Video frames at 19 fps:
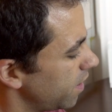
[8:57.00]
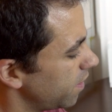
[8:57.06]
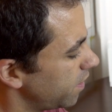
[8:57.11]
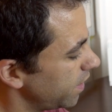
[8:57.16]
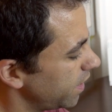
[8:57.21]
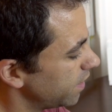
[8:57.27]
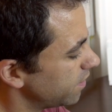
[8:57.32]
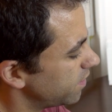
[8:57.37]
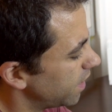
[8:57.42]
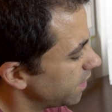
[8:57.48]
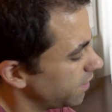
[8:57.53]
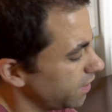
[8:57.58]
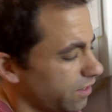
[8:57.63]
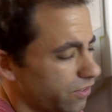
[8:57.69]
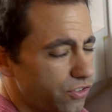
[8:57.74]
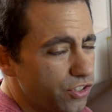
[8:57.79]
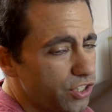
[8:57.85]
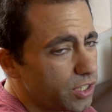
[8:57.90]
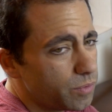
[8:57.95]
Thing is that
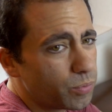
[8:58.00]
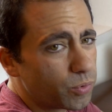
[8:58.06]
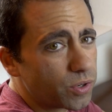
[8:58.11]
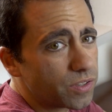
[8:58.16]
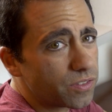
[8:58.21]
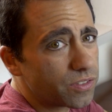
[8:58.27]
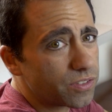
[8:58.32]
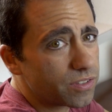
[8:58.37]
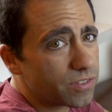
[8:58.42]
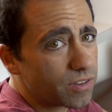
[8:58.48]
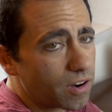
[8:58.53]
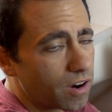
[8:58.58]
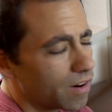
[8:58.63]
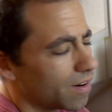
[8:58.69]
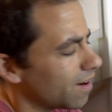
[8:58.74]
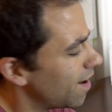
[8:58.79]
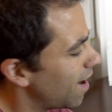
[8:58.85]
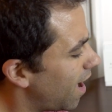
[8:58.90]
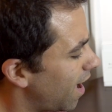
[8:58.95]
these cheap ones
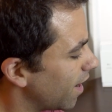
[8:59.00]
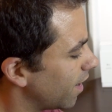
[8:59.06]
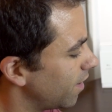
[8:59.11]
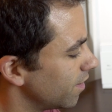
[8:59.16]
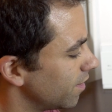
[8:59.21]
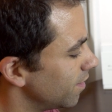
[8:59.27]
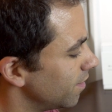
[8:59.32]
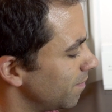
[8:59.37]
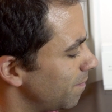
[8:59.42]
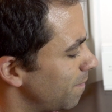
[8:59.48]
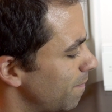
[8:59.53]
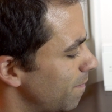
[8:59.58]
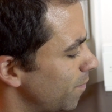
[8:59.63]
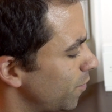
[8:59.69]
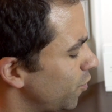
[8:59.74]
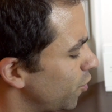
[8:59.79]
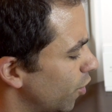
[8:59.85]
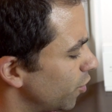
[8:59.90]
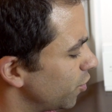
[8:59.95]
are not going to
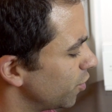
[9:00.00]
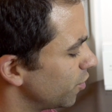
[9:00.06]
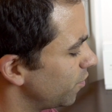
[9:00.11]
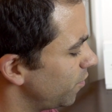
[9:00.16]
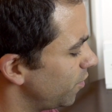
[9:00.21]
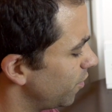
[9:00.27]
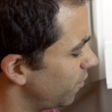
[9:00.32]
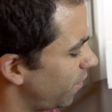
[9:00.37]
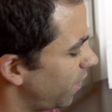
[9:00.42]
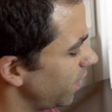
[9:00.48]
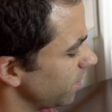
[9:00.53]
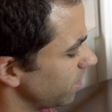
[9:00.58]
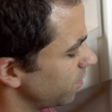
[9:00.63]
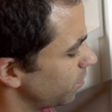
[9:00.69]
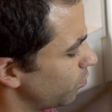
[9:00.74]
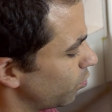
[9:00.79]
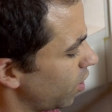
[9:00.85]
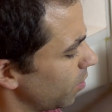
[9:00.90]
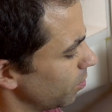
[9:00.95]
charge your
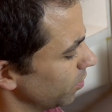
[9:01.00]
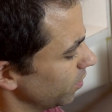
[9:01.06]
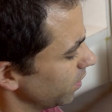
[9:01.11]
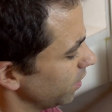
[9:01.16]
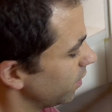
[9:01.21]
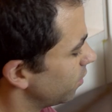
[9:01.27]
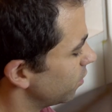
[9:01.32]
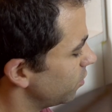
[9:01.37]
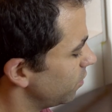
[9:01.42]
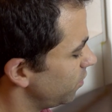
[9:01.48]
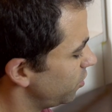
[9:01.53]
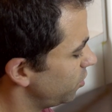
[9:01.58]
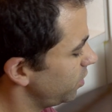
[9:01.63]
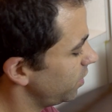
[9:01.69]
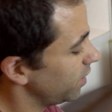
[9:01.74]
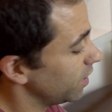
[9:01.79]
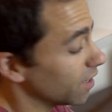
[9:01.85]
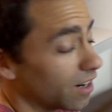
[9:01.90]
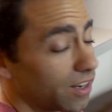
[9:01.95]
device properly. Because if you
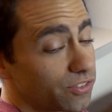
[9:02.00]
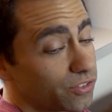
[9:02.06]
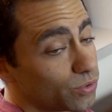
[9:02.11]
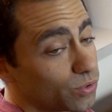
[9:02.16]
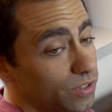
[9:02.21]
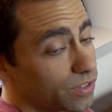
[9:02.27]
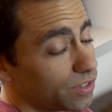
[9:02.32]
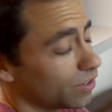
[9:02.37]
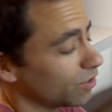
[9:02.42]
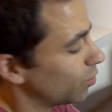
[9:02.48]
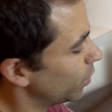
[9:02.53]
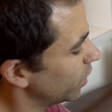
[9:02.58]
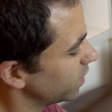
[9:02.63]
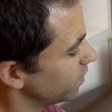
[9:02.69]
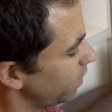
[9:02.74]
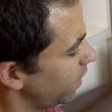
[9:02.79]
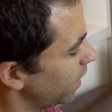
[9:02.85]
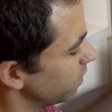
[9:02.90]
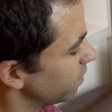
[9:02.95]
see here, I'll do a little
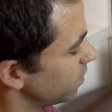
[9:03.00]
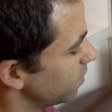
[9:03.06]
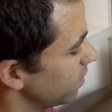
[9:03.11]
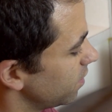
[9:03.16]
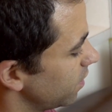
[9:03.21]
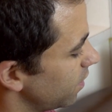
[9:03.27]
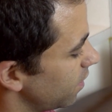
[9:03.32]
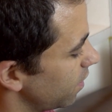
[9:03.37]
quick test.